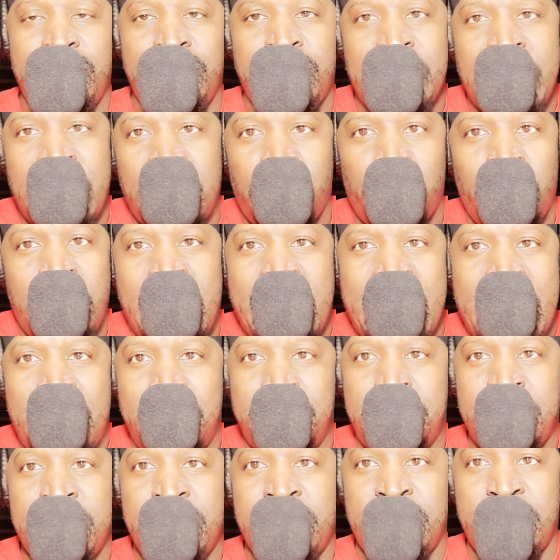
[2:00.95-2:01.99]
That's what
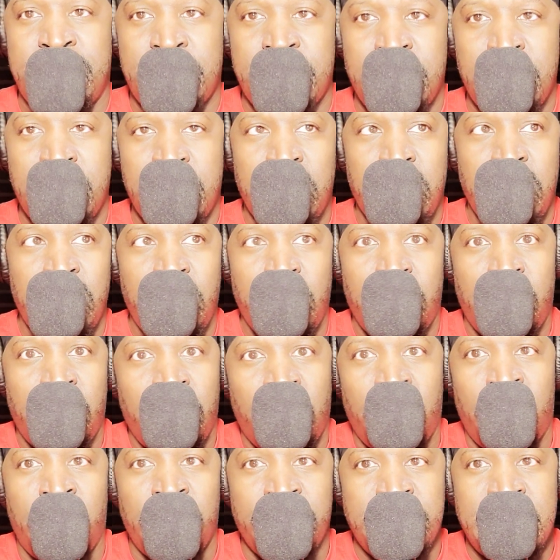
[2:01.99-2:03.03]
happens
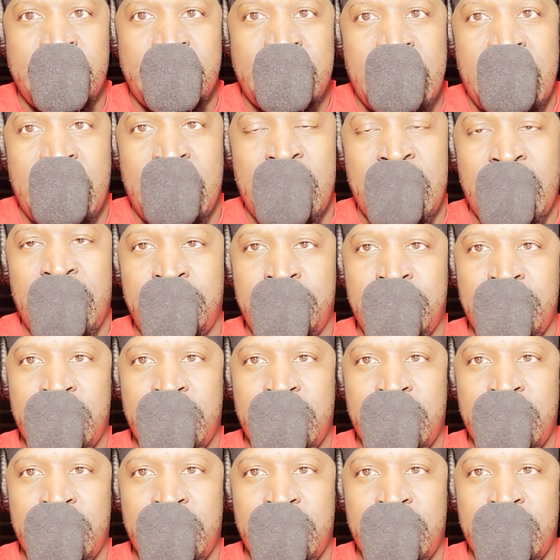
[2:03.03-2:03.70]
all the time.